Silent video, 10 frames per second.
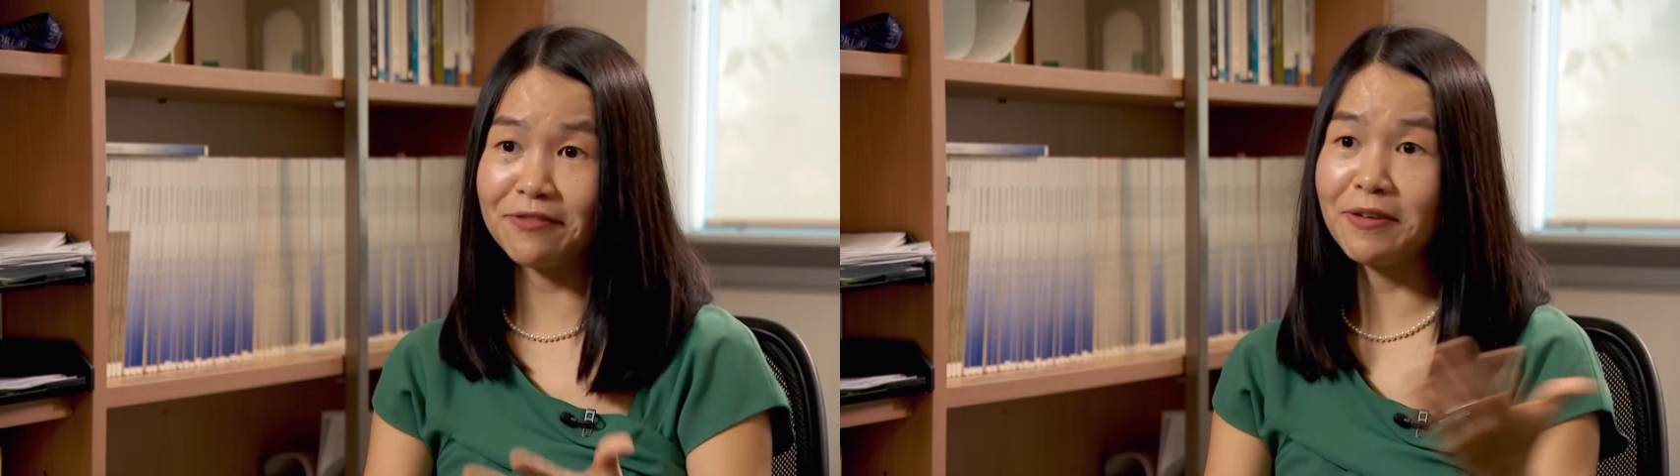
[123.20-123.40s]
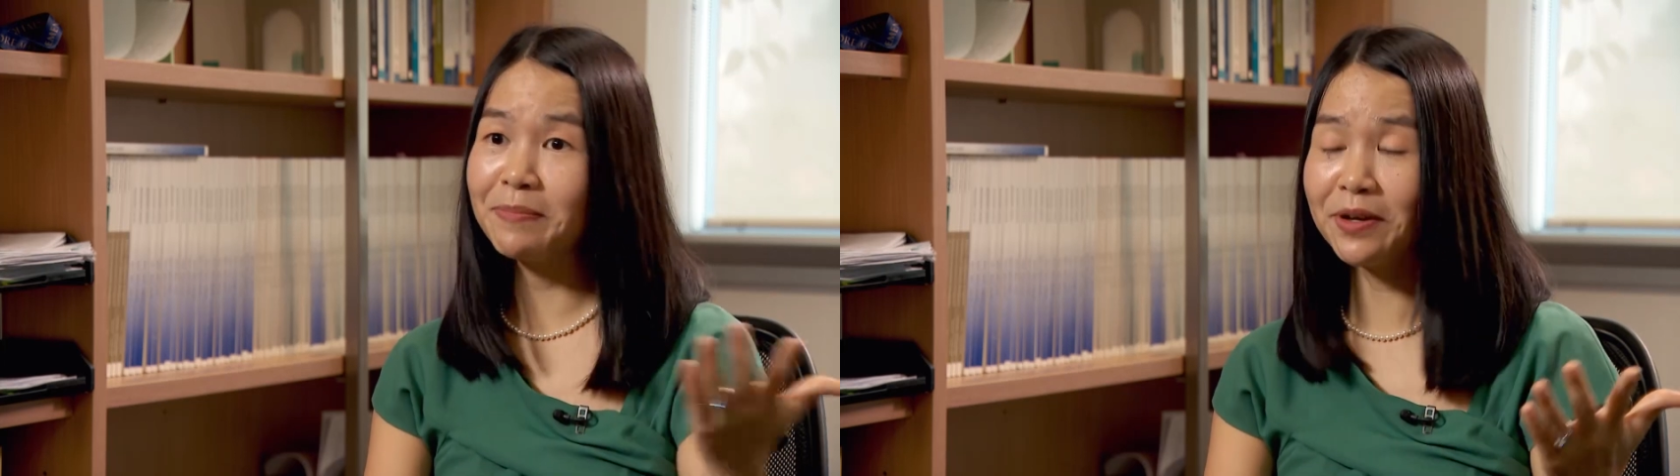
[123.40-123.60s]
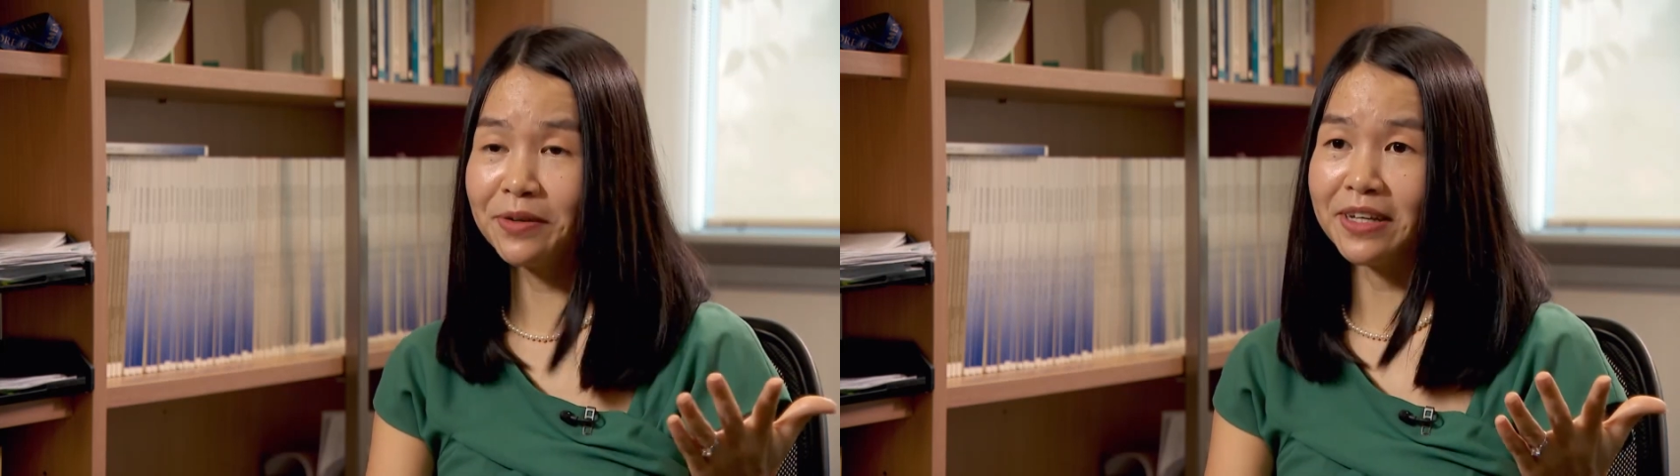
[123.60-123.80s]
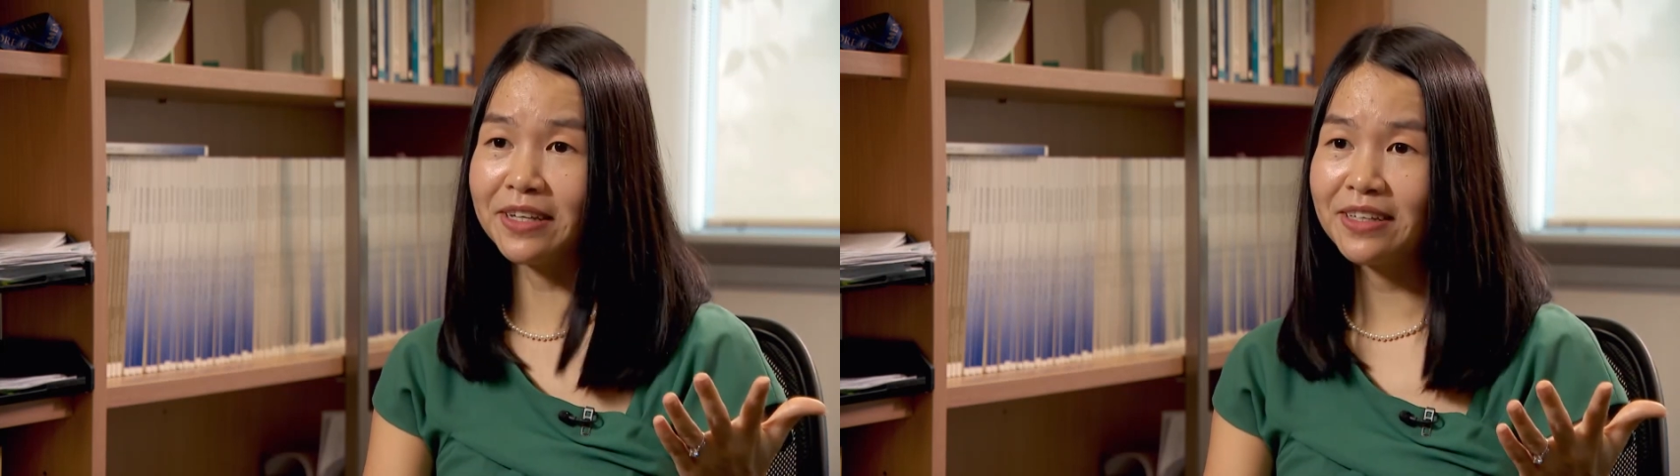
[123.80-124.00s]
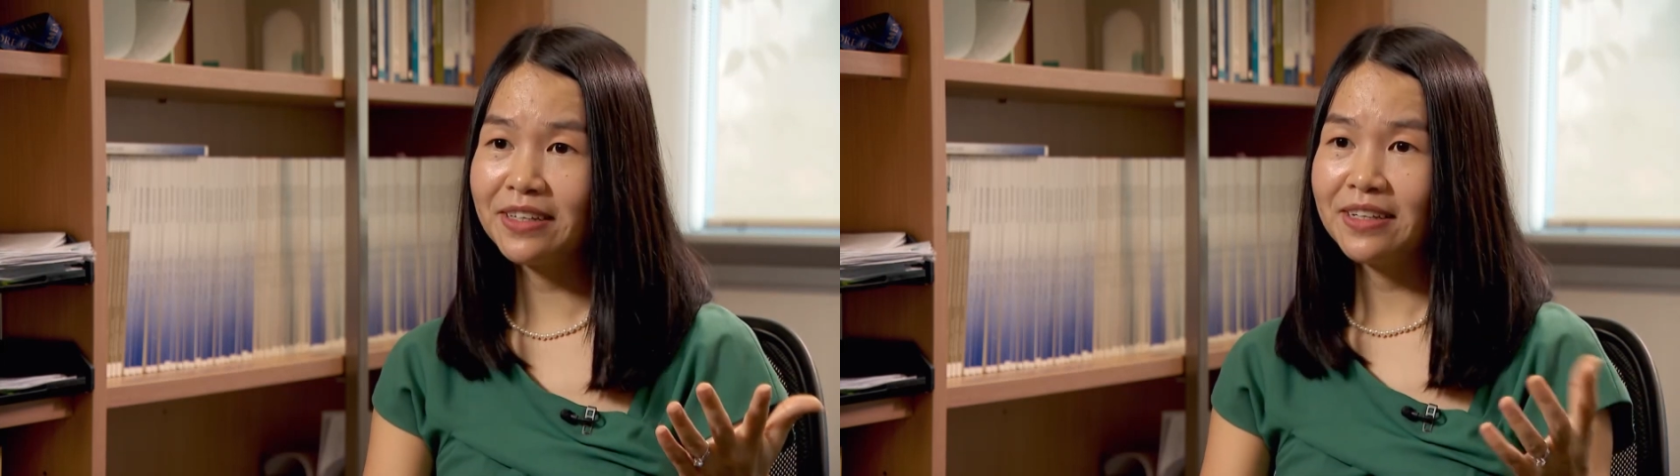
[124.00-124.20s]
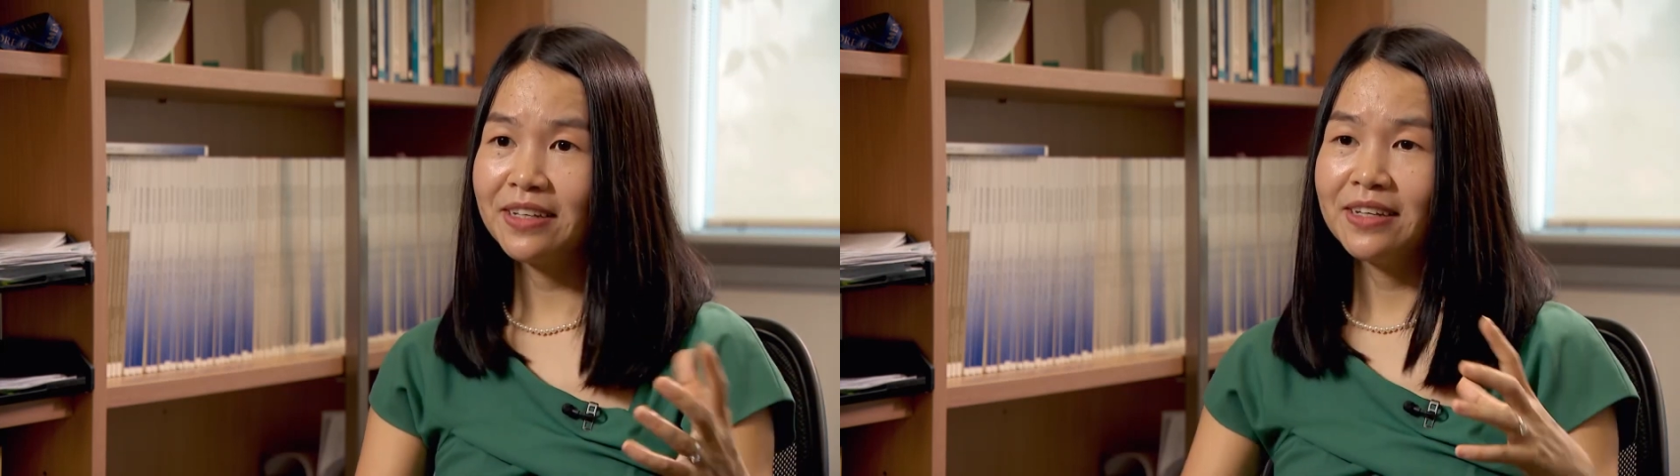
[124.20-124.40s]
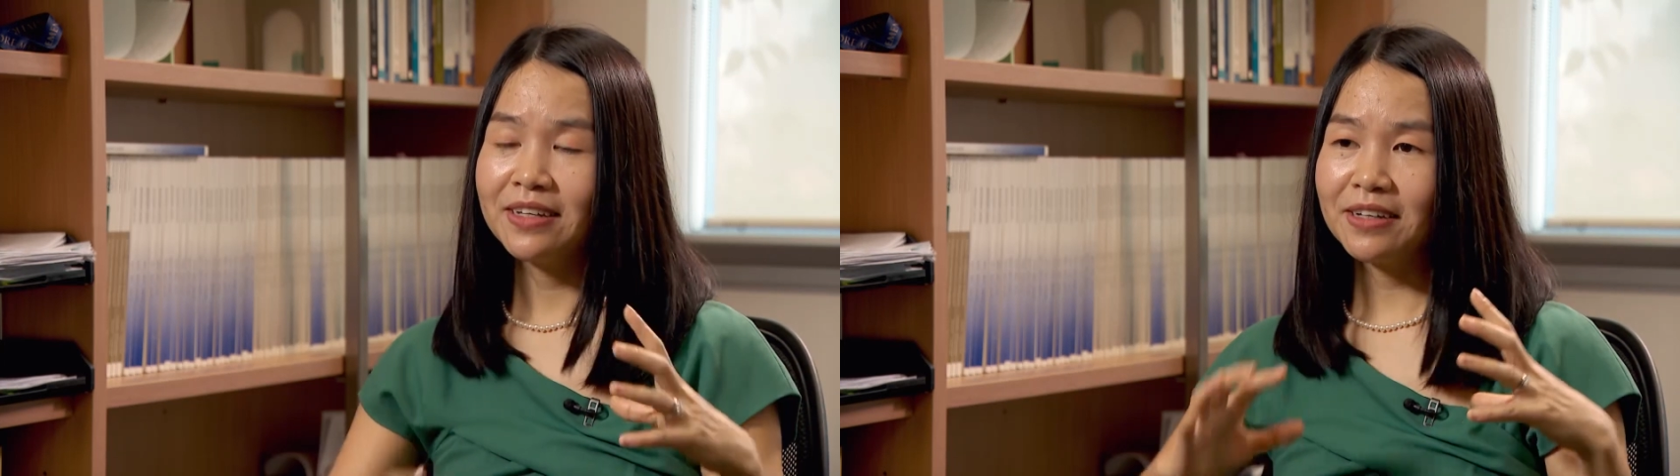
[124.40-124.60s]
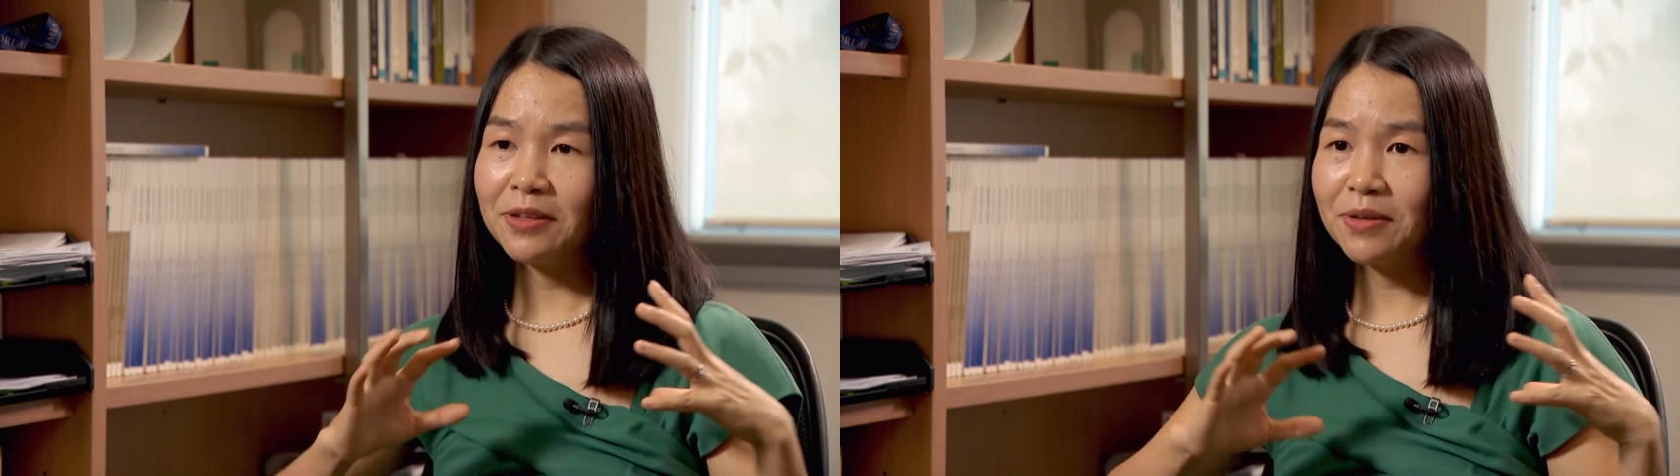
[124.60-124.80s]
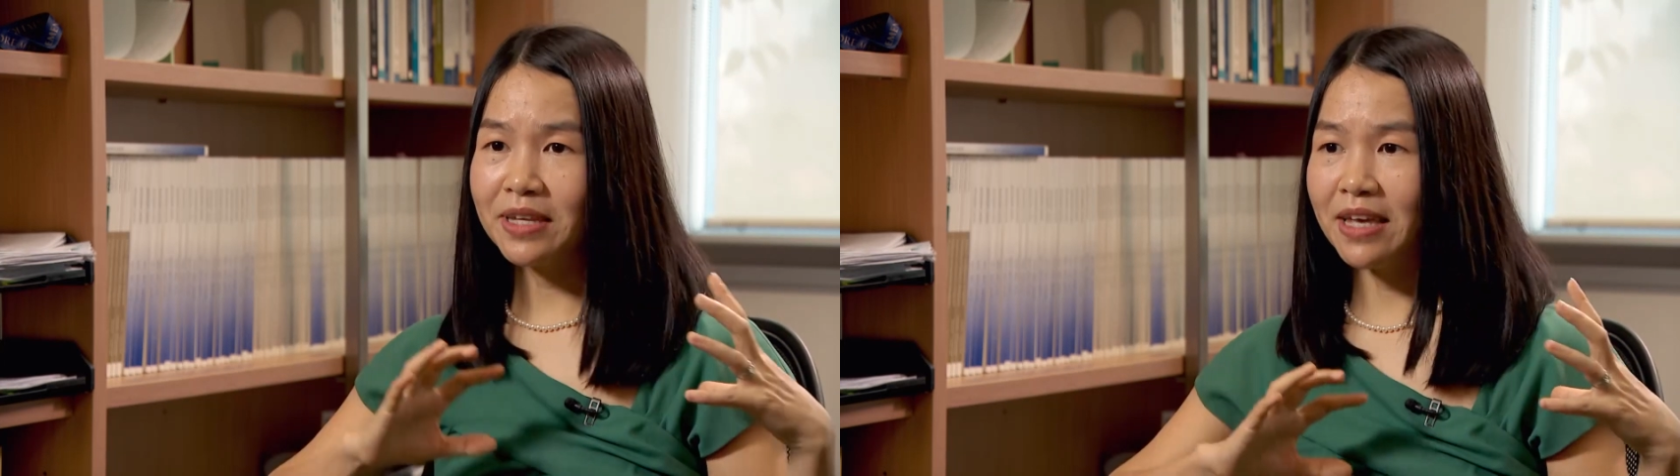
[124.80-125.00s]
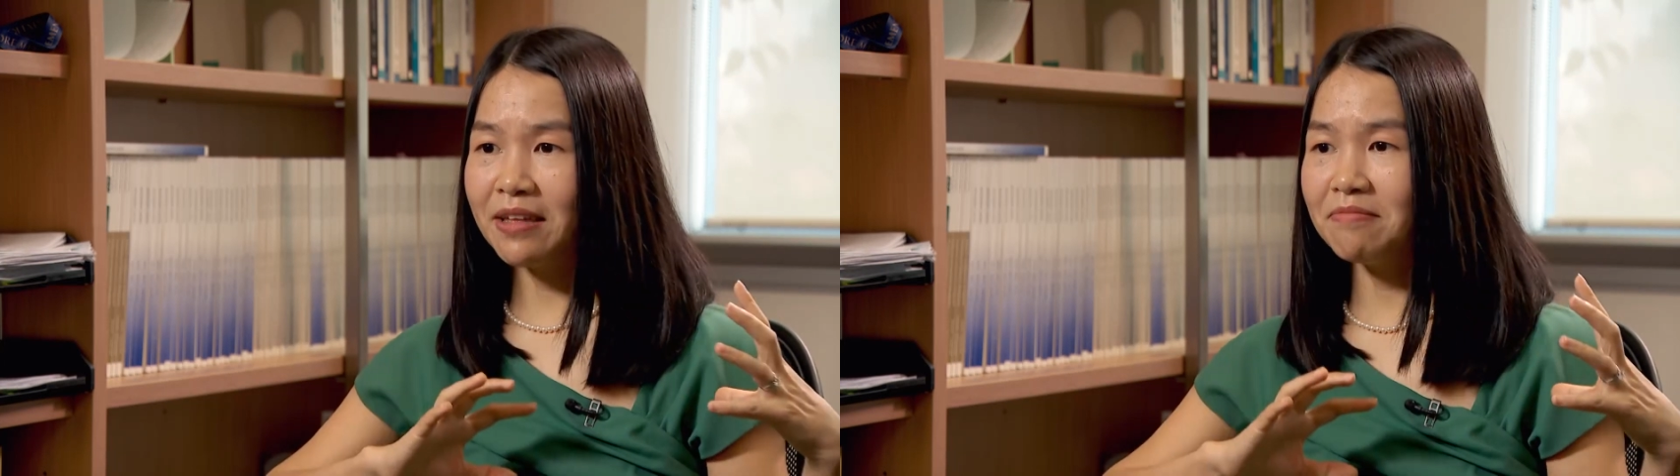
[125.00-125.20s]
of a building. You
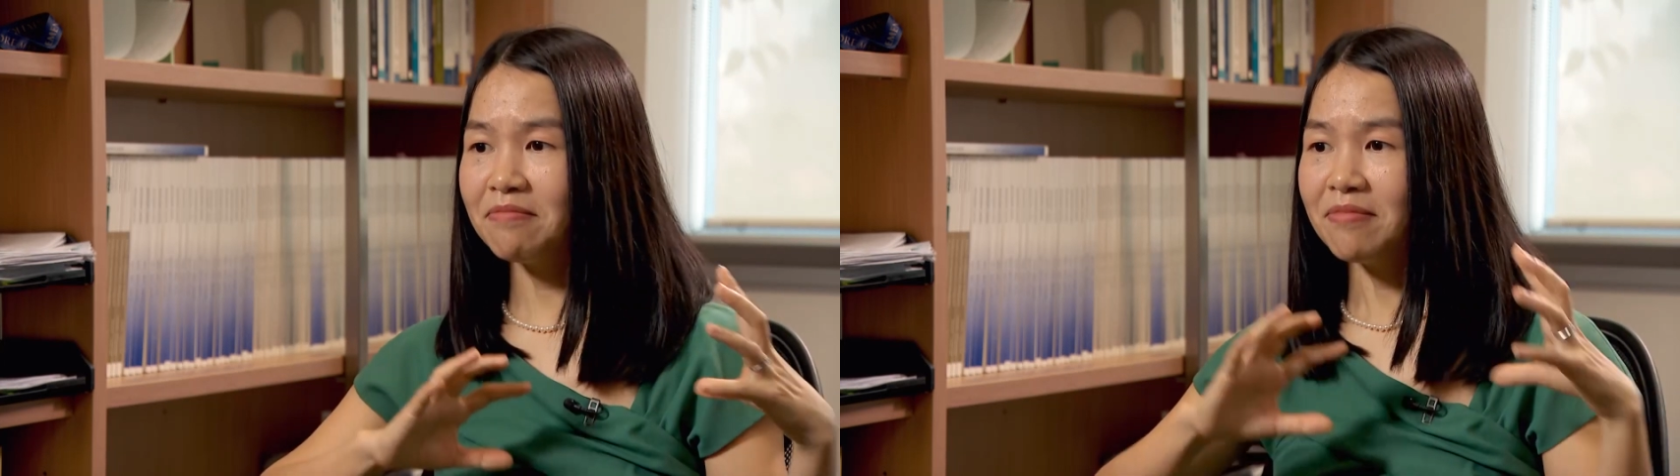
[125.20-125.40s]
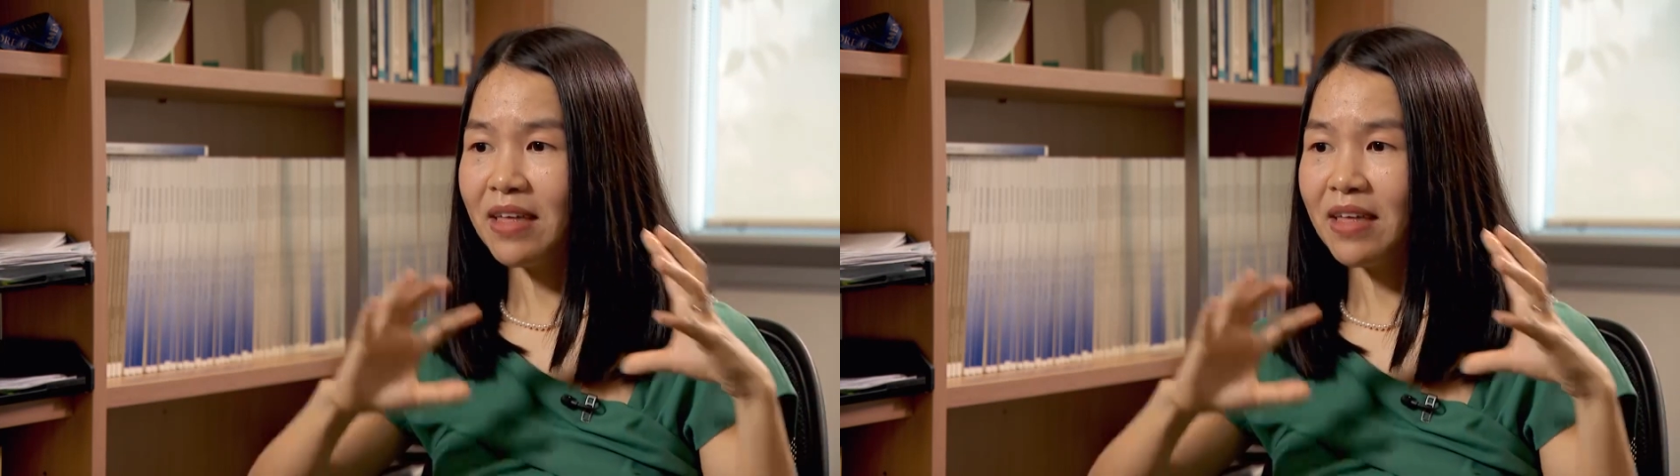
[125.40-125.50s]
can